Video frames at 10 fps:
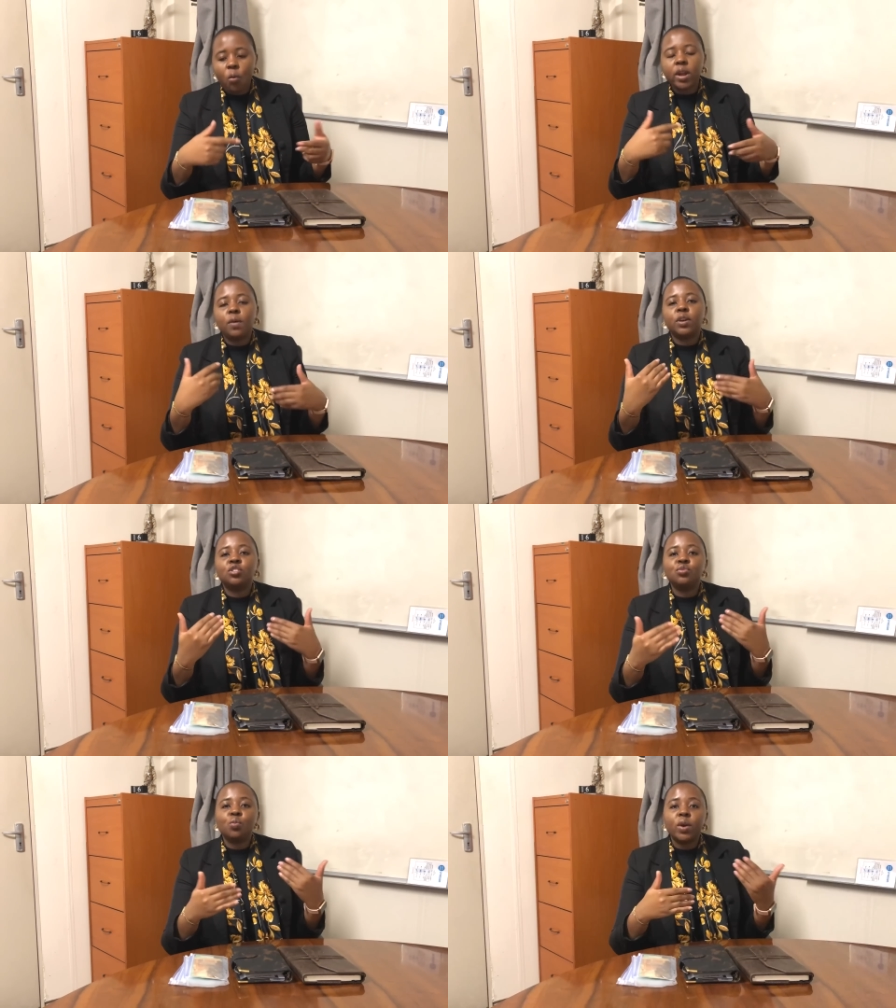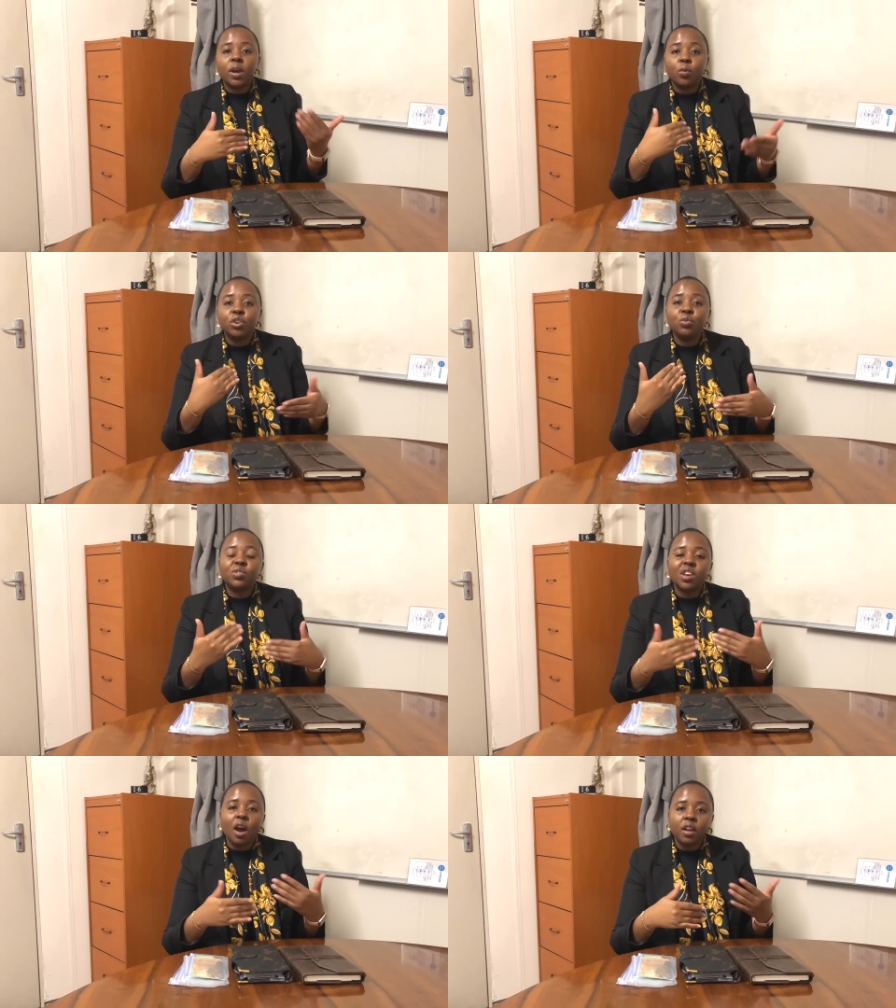when I would when I would
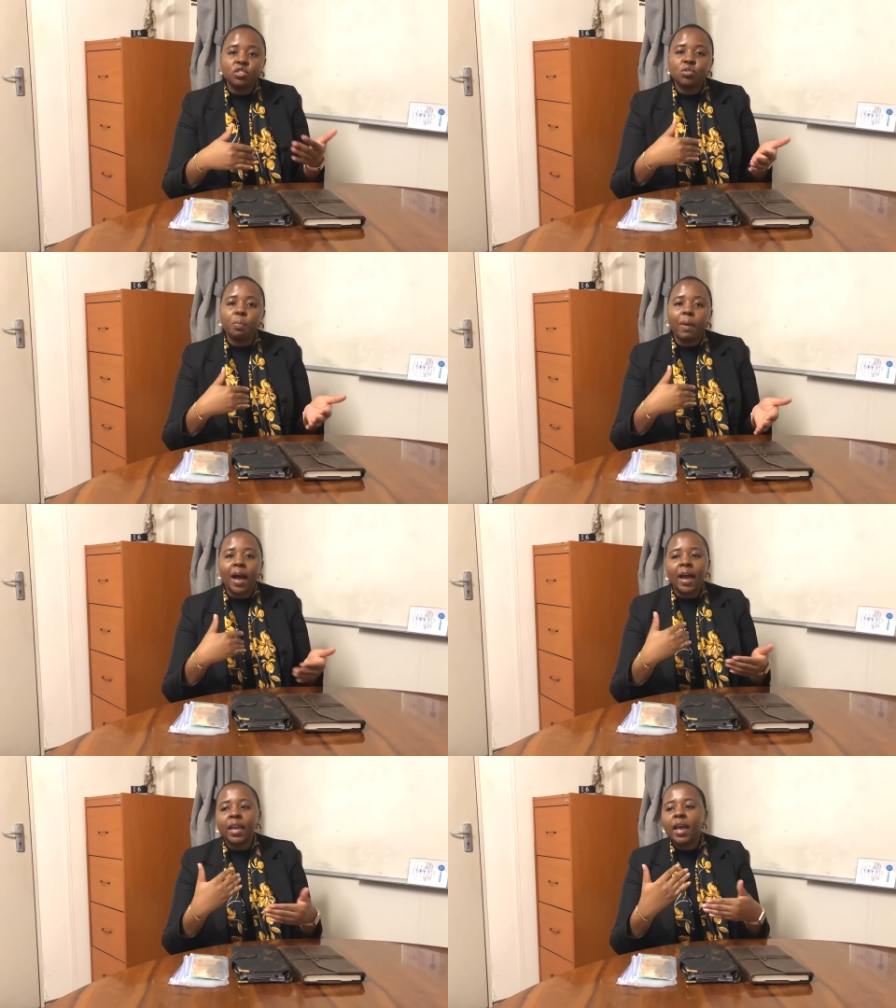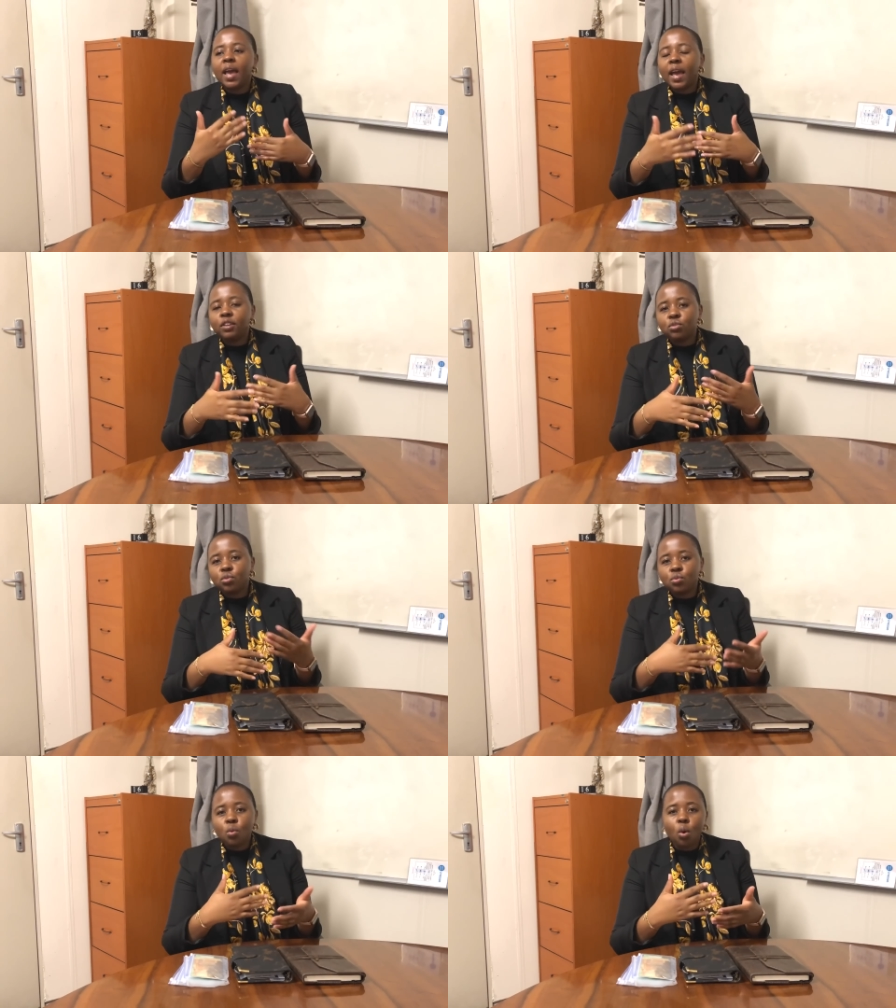use cards to buy and to
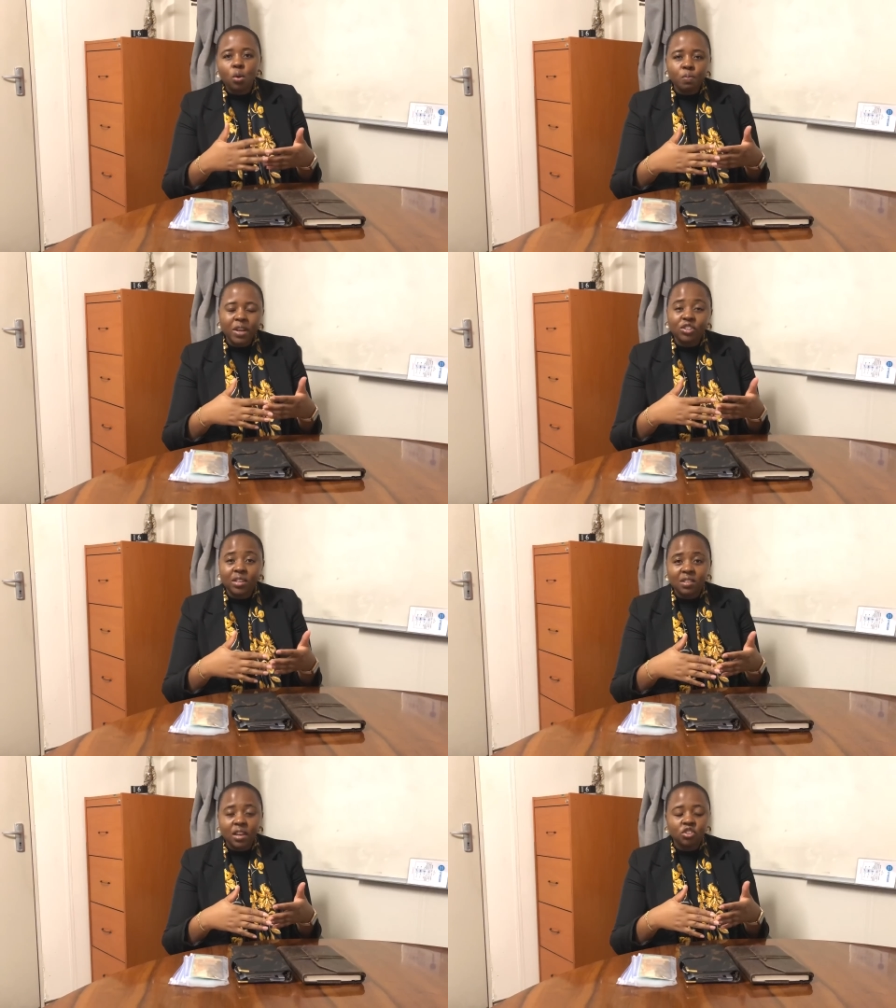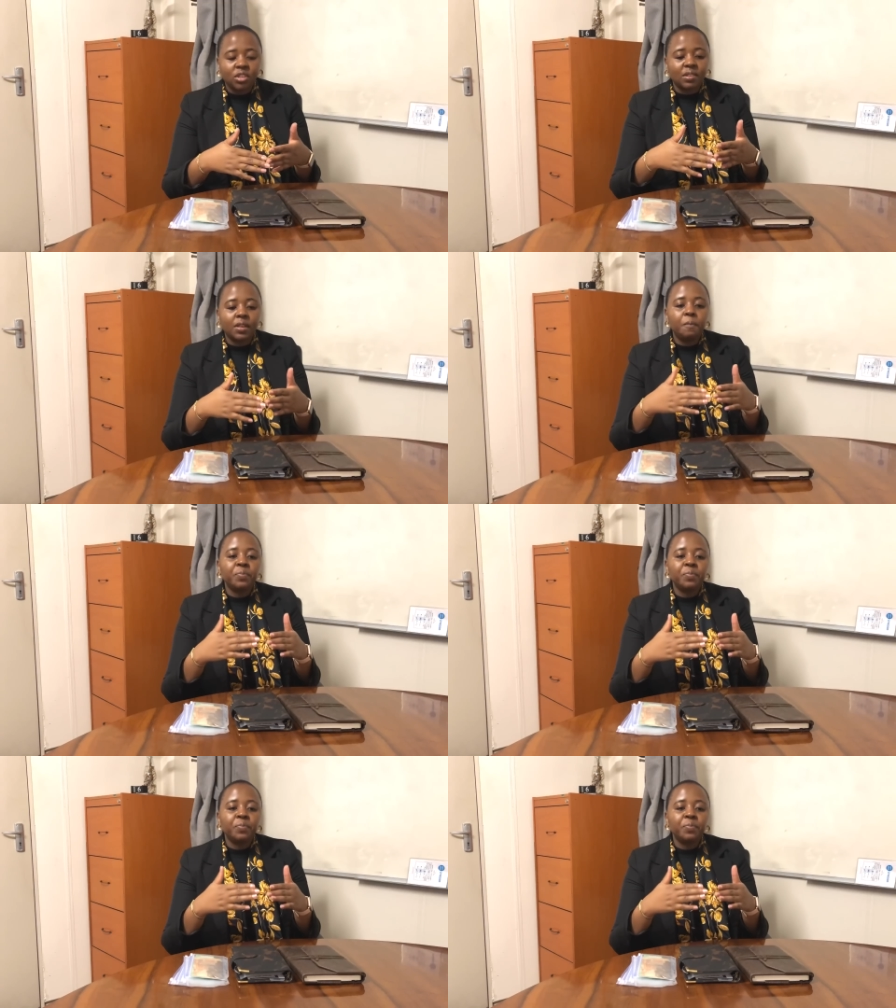do all my transactions,